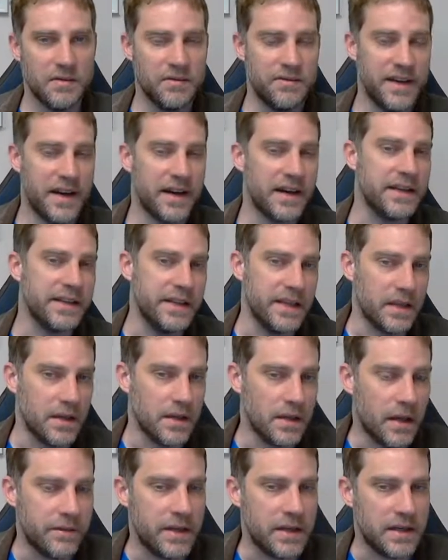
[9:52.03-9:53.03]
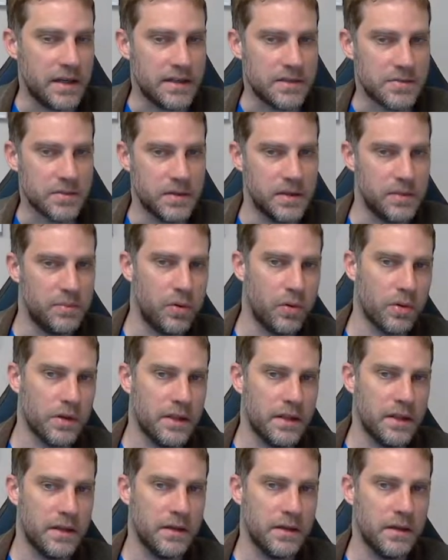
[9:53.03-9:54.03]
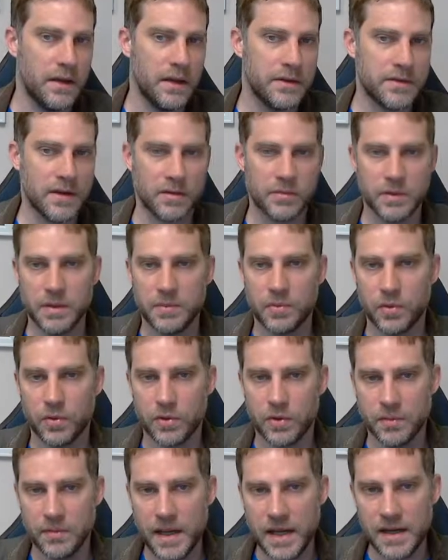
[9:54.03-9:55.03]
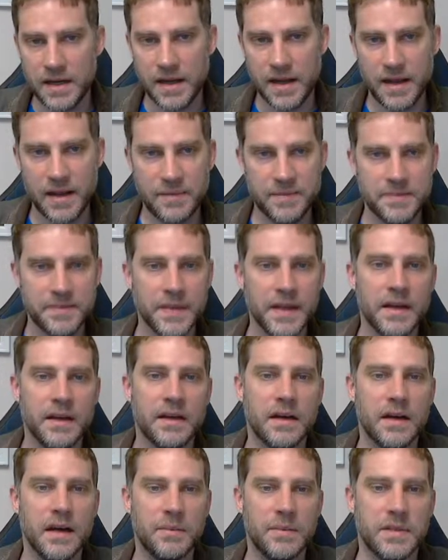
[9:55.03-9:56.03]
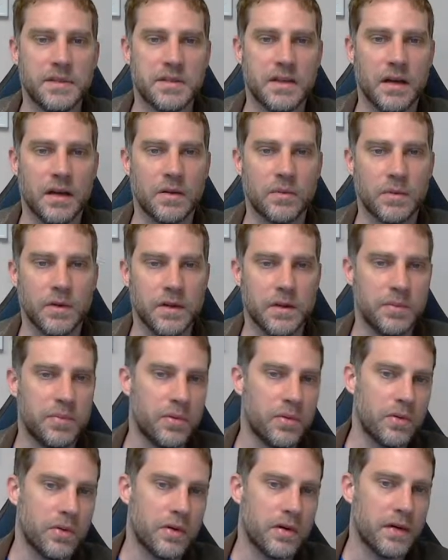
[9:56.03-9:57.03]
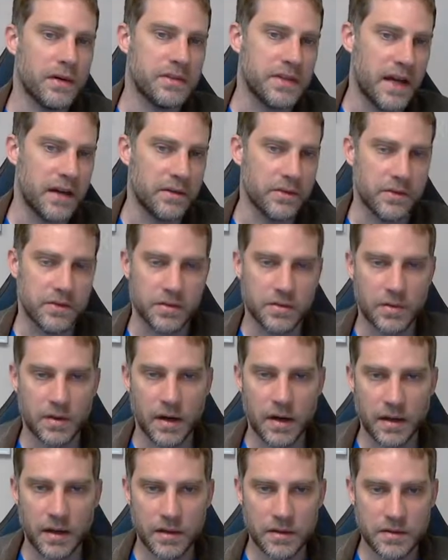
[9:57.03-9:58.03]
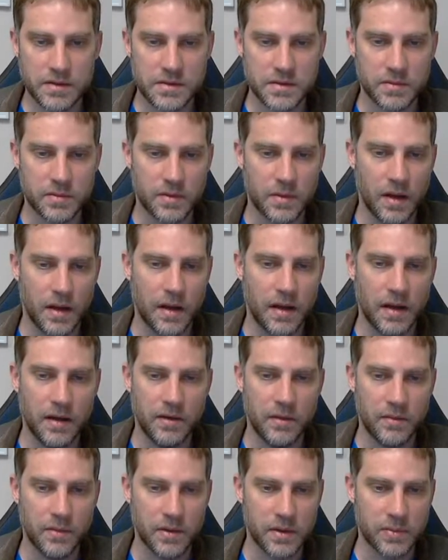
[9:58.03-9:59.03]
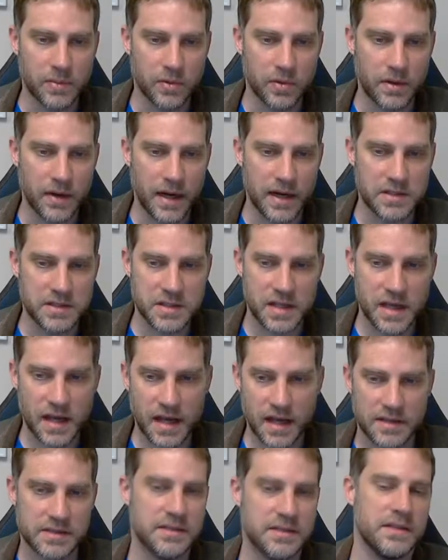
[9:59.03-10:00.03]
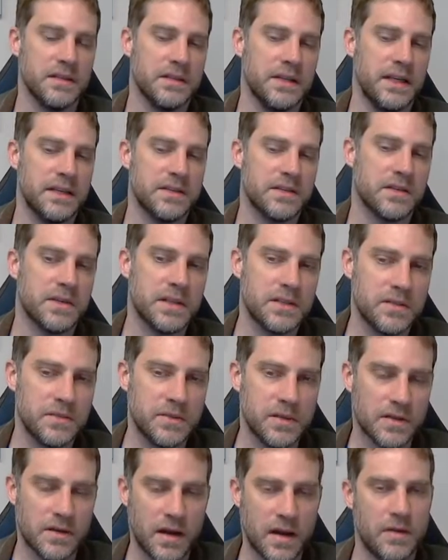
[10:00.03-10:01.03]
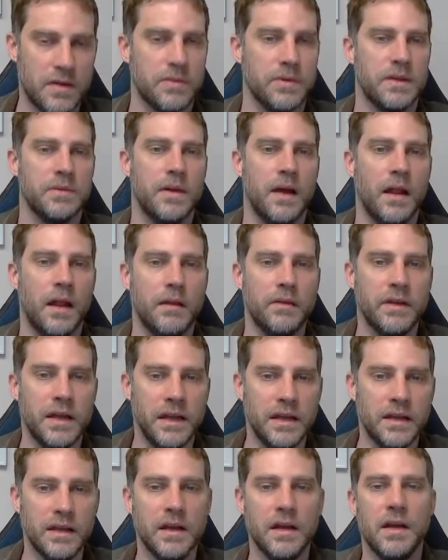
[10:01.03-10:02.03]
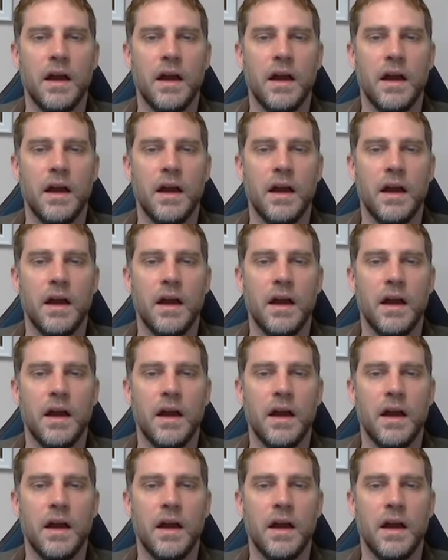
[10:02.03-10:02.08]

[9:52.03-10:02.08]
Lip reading: very little of it. It's got a really poor domain name. It's got really poor titles and URLs, really poor H tags. The links going to it are not really relevant.